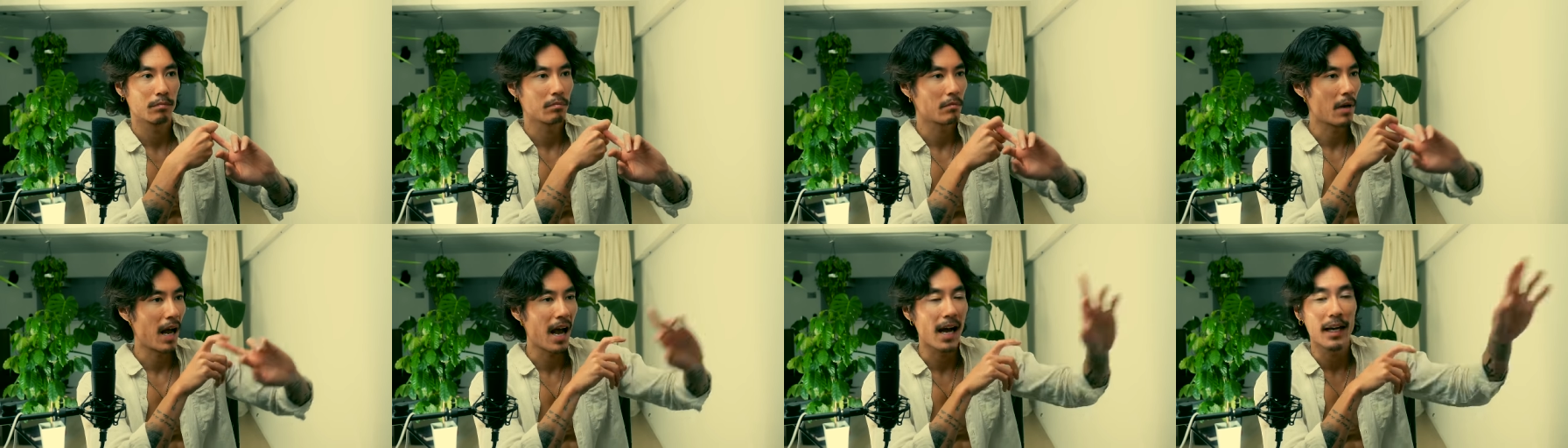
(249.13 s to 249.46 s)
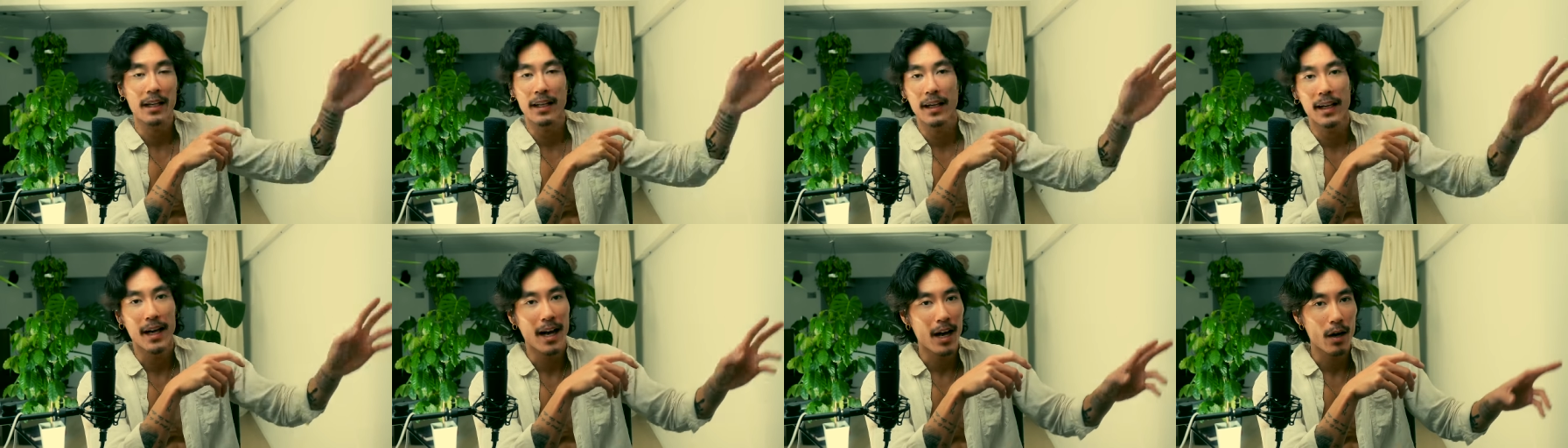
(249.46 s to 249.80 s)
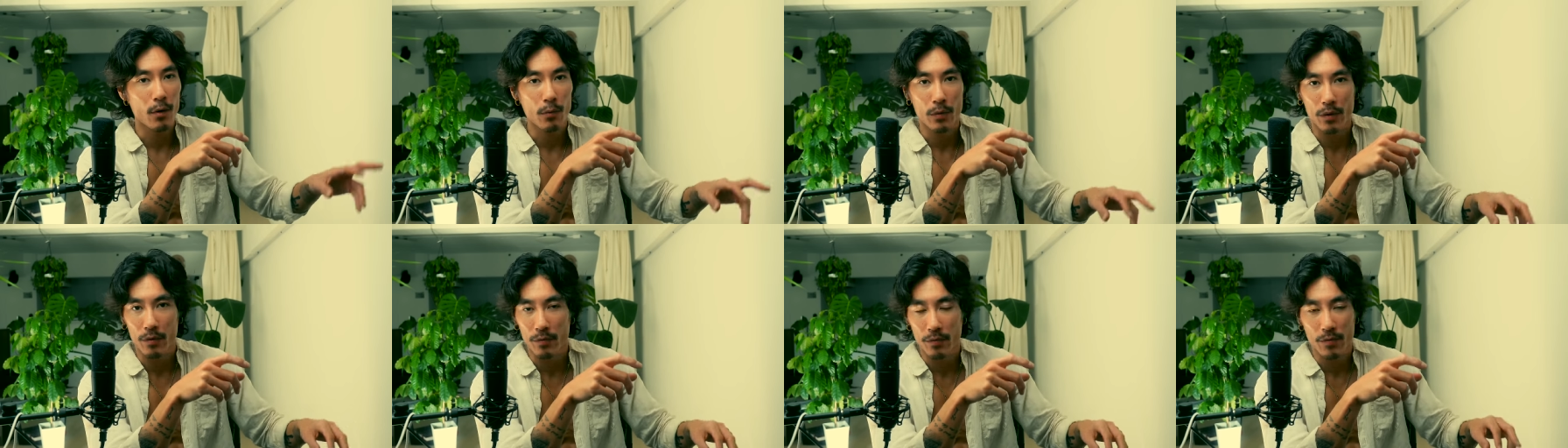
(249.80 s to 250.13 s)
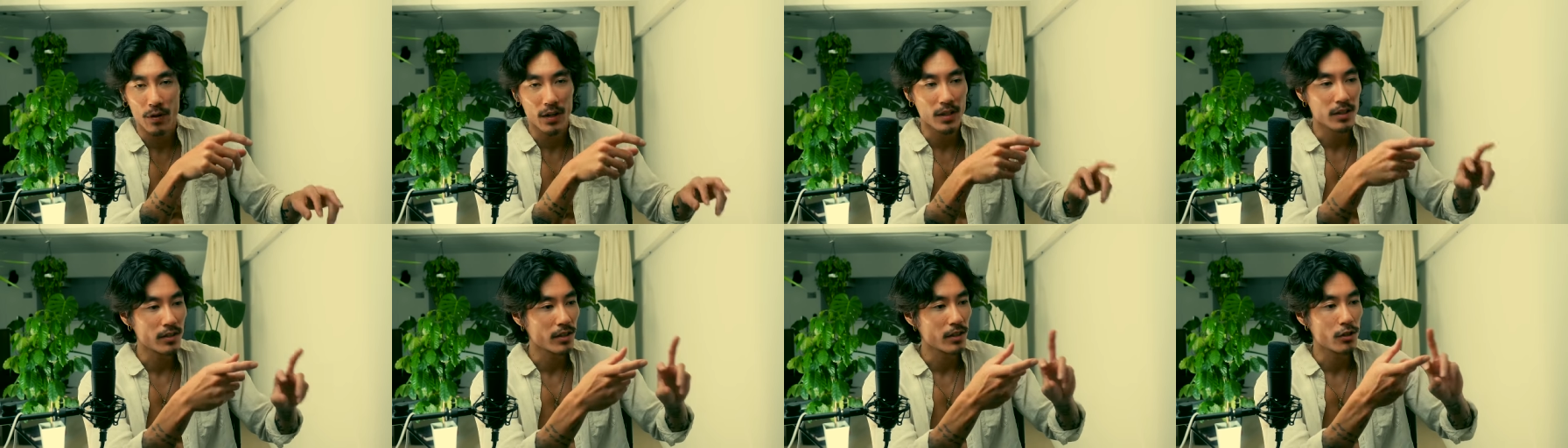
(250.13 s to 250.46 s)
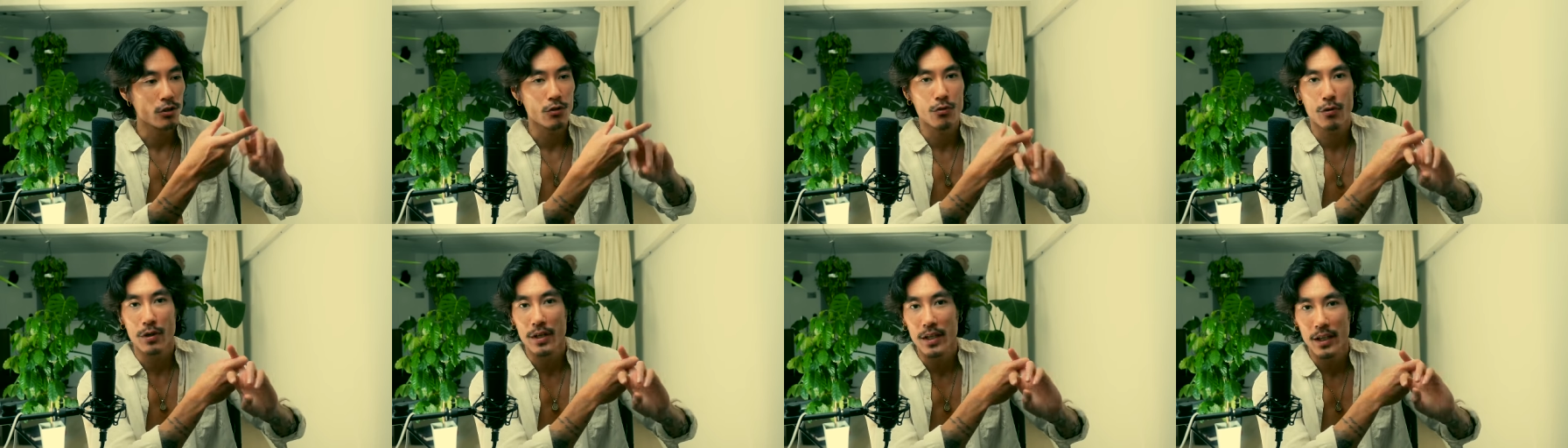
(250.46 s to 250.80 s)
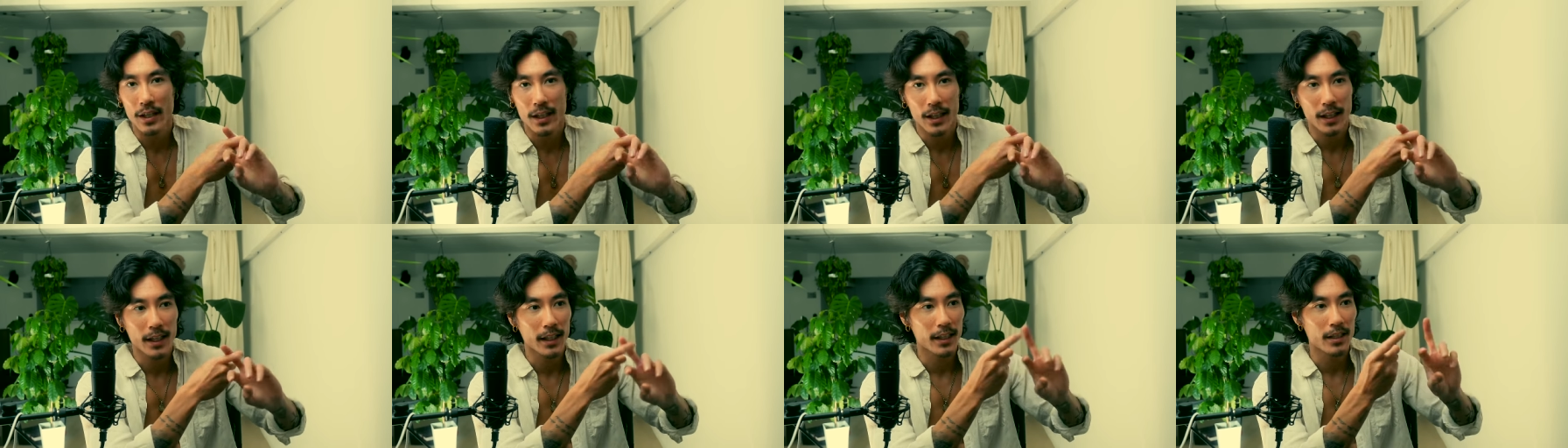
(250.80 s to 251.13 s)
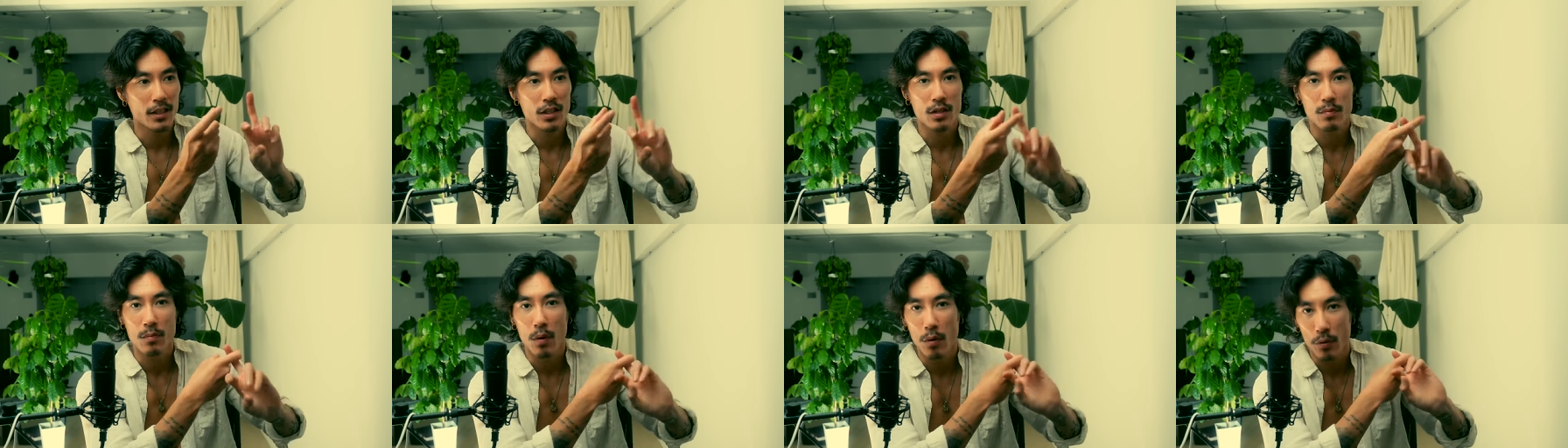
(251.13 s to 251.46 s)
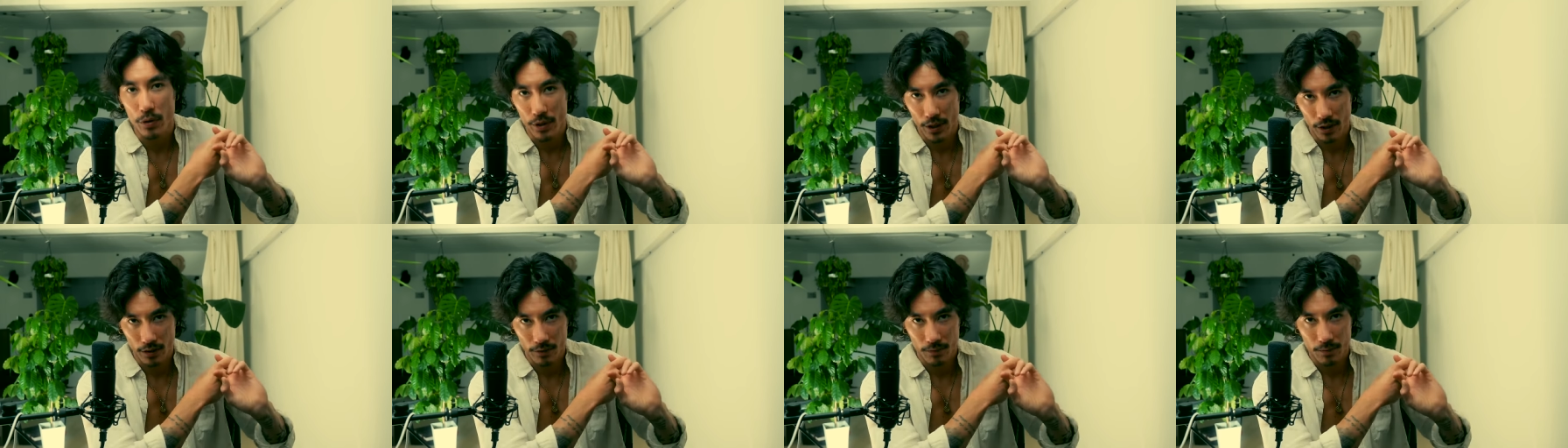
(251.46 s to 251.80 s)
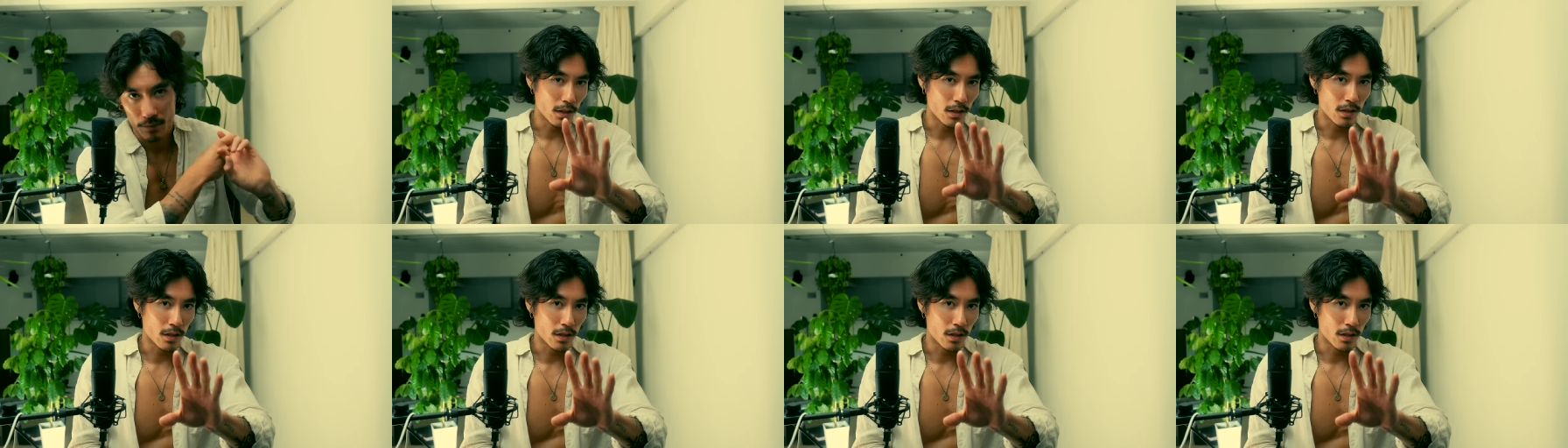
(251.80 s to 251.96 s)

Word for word: hanging out with friends and drinking and smoking.